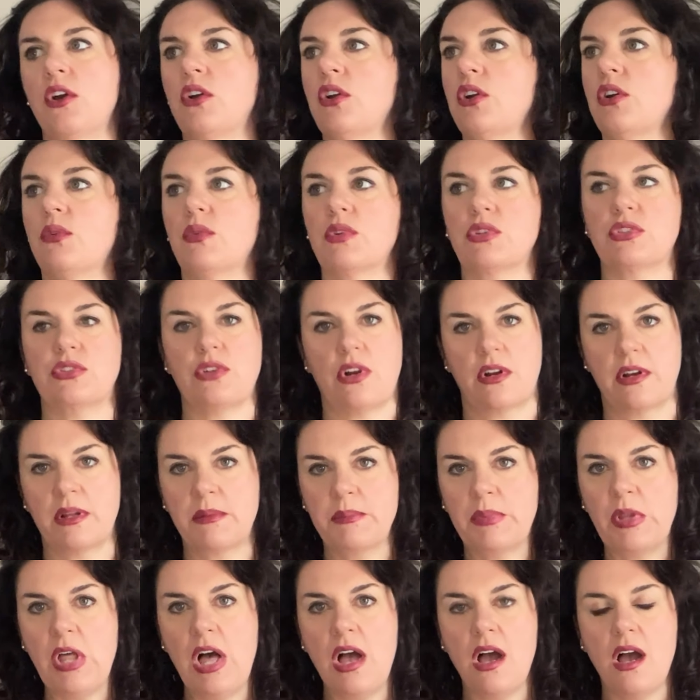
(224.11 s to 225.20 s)
who were starting
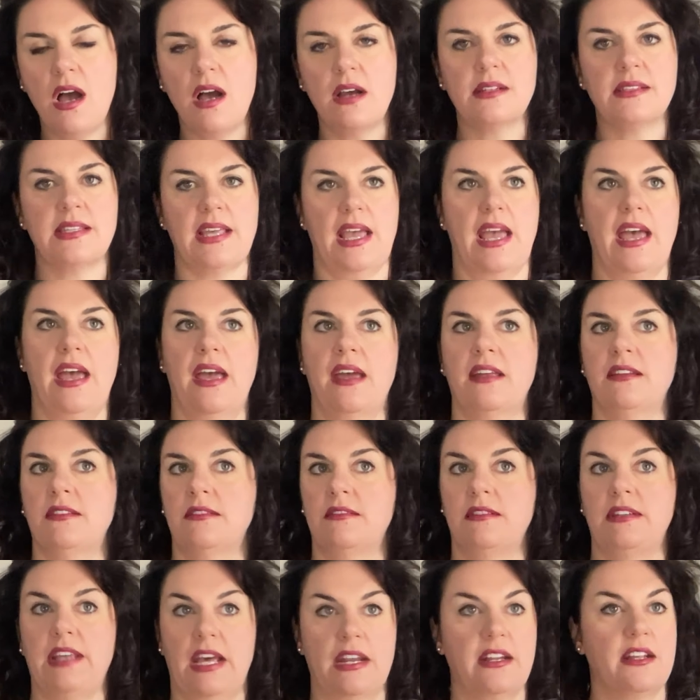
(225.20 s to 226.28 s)
blogs and
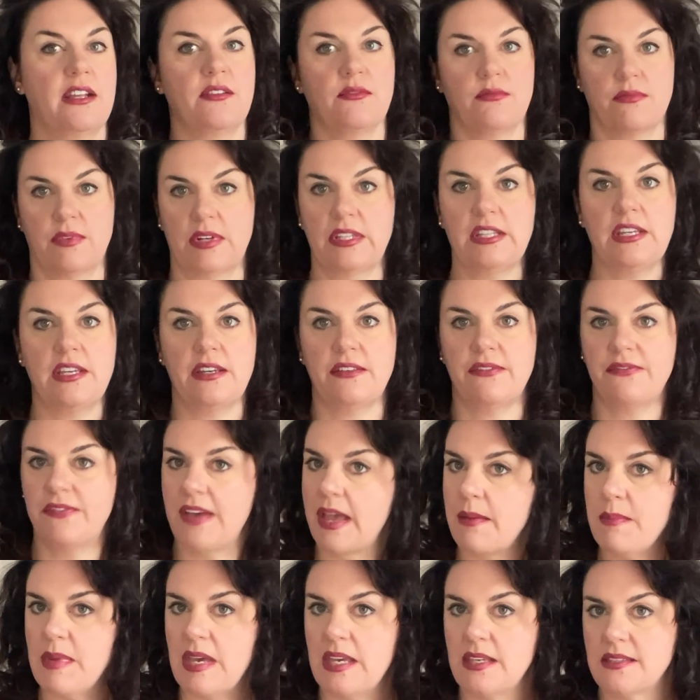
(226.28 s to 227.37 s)
getting really
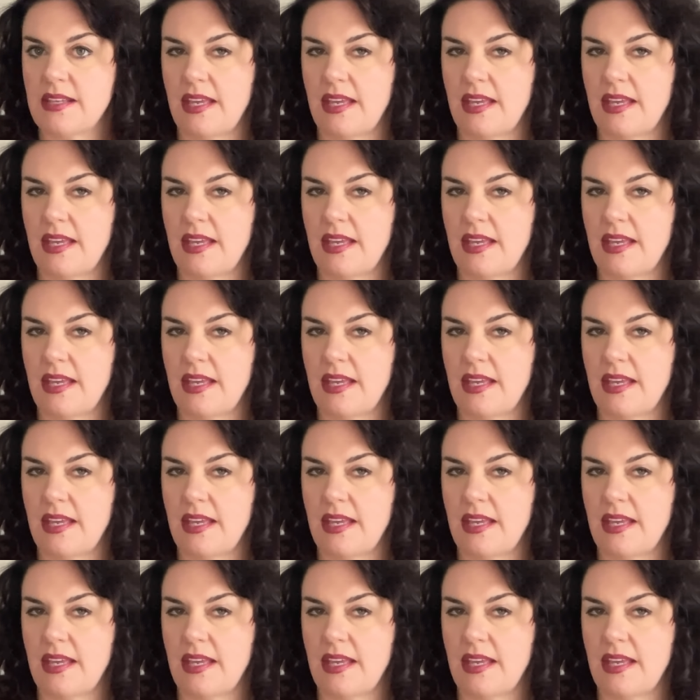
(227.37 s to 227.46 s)
famous.